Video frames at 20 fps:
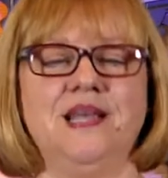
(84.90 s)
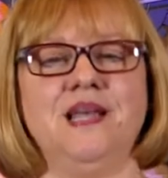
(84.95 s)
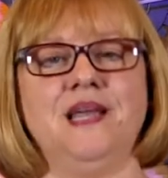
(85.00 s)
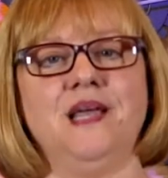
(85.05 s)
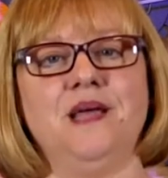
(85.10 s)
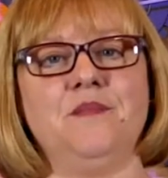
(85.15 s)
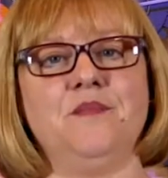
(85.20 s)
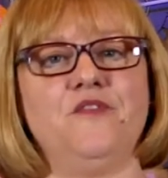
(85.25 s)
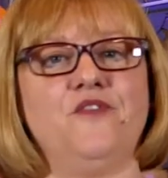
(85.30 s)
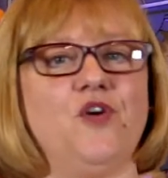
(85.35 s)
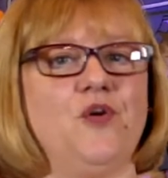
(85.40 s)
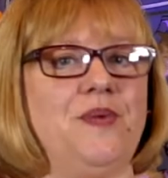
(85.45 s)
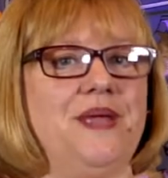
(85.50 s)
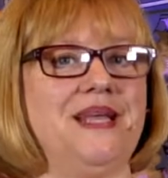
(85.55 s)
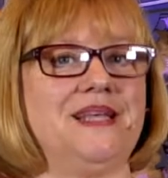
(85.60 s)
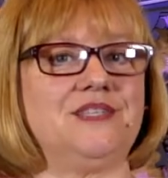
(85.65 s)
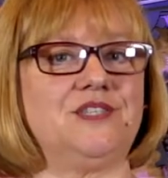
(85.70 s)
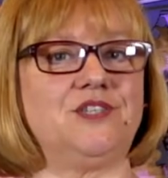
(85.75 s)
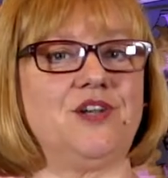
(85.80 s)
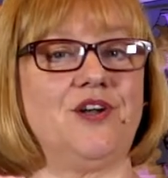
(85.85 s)
Before we
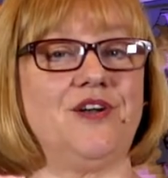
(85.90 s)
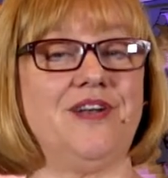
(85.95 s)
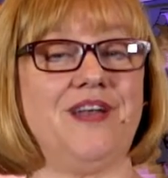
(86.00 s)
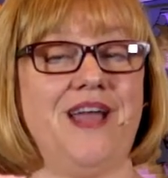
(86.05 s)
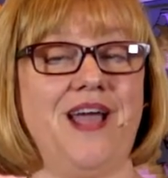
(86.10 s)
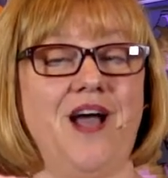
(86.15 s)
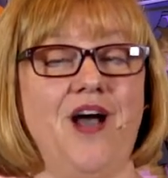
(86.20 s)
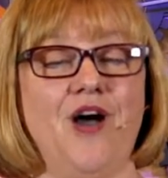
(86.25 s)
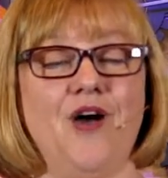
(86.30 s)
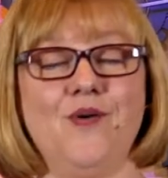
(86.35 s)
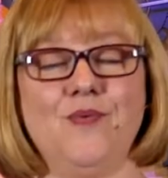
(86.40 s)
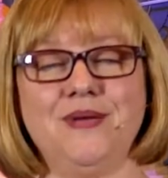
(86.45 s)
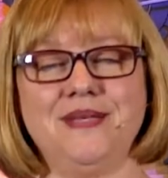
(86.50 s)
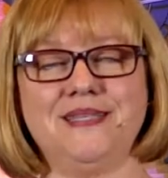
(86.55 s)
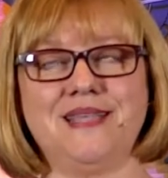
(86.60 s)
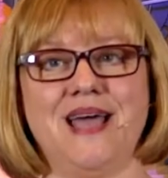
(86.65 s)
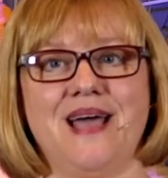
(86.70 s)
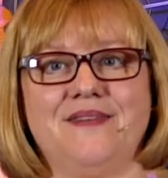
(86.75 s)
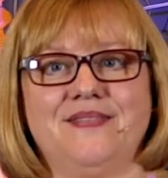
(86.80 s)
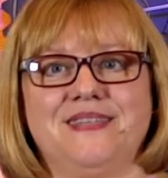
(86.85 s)
get started, I
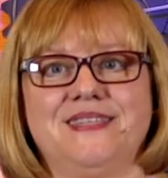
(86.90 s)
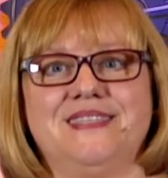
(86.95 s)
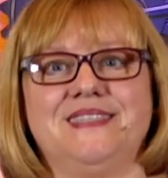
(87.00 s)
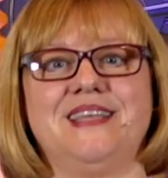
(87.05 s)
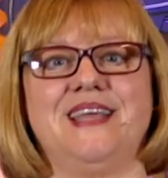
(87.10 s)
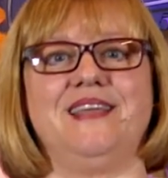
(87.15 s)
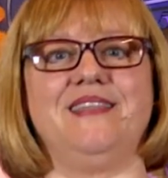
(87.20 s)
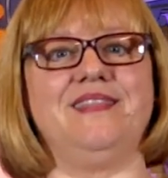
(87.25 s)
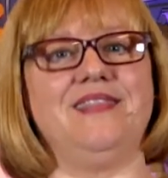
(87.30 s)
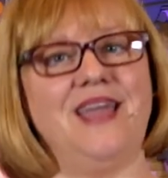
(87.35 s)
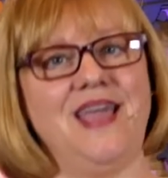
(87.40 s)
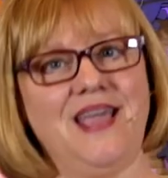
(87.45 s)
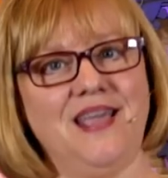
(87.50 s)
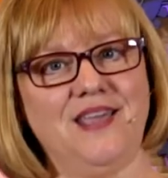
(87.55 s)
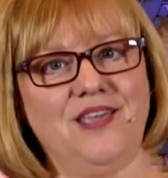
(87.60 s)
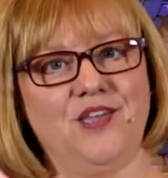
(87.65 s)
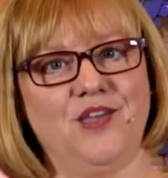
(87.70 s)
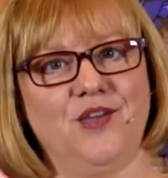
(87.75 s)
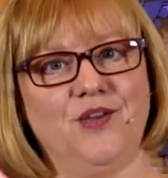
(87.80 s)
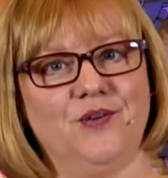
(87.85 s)
always have to say
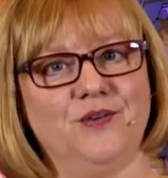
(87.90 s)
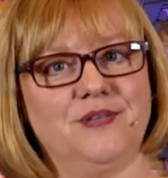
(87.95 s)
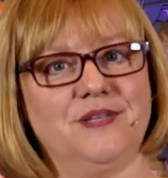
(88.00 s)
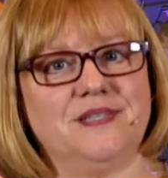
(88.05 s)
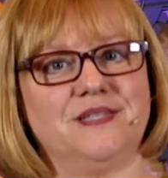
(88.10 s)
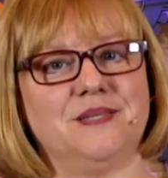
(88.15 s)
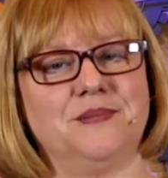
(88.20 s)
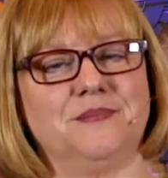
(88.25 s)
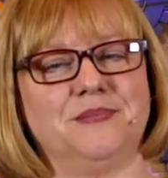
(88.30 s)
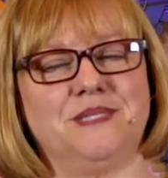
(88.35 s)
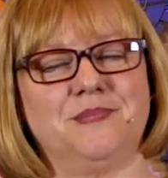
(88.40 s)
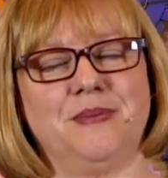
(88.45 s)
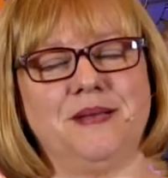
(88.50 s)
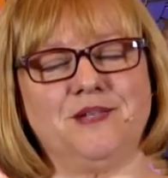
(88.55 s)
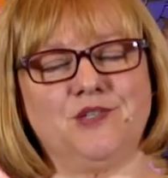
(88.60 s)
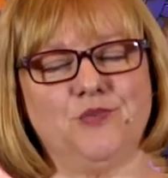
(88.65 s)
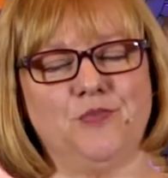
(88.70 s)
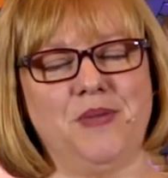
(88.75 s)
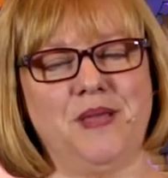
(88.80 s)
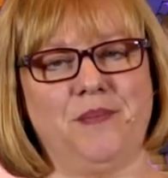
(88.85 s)
thank you to some
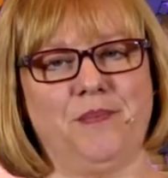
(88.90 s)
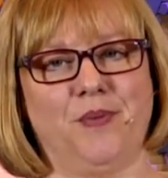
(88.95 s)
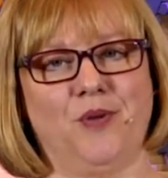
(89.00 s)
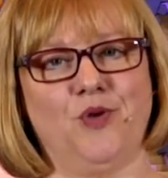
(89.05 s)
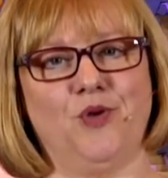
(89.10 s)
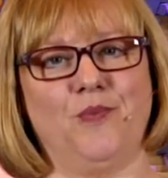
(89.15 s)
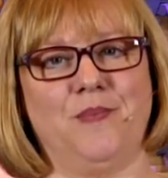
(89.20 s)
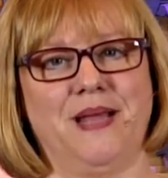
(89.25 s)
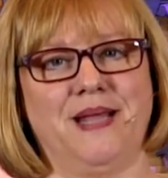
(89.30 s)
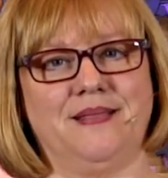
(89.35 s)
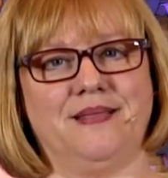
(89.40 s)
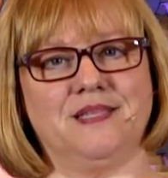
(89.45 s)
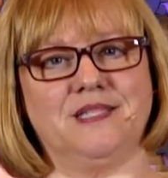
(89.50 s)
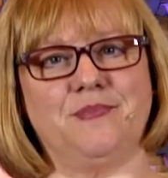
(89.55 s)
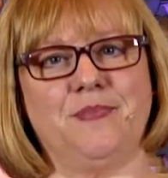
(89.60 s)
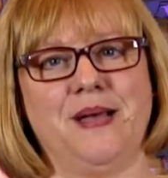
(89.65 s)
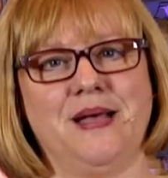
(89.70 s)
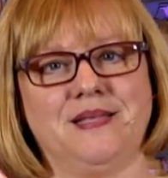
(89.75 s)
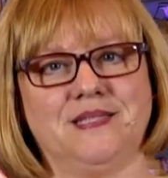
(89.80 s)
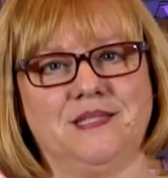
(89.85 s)
special people who make this
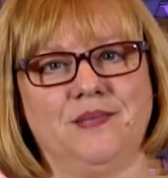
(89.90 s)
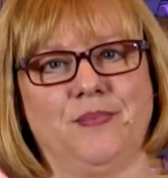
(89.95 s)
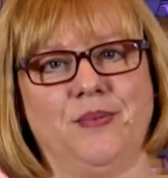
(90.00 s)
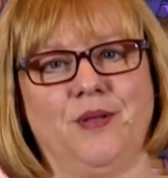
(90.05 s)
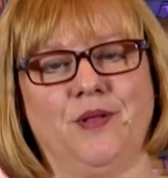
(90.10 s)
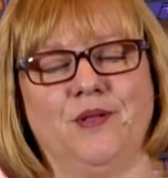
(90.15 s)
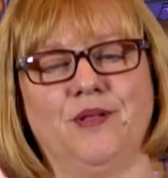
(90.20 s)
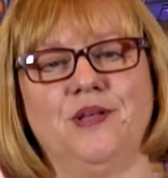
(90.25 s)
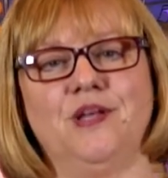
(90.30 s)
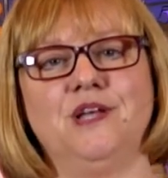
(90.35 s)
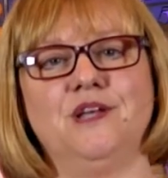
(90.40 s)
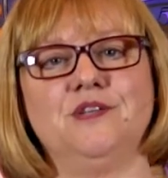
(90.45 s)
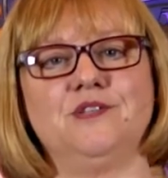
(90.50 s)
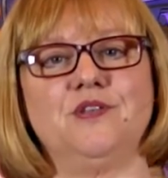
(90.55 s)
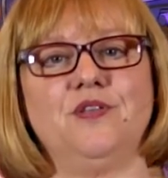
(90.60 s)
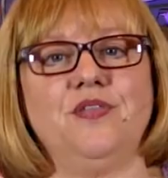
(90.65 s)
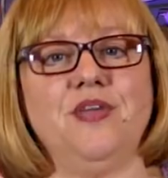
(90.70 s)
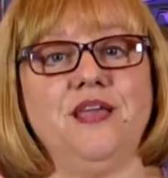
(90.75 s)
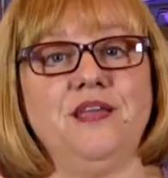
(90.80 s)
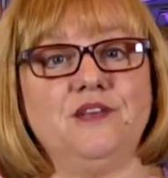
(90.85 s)
possible.
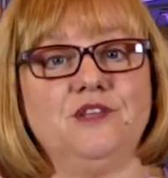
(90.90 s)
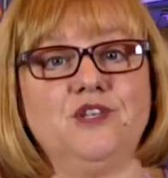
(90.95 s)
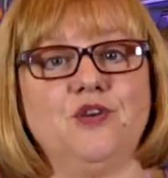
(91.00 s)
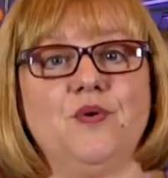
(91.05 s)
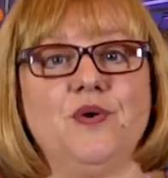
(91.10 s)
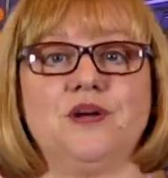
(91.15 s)
So thank you to our